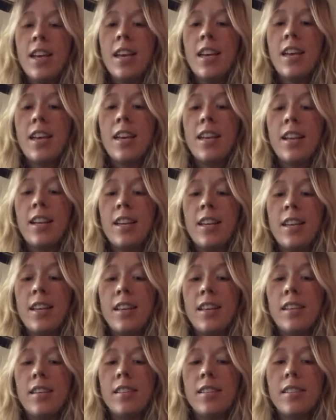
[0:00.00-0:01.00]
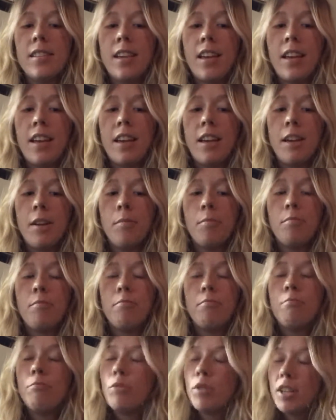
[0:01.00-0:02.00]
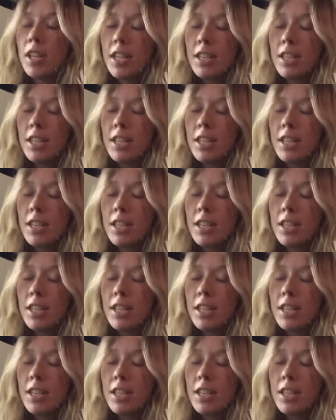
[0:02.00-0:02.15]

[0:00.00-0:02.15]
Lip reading: It is a pretty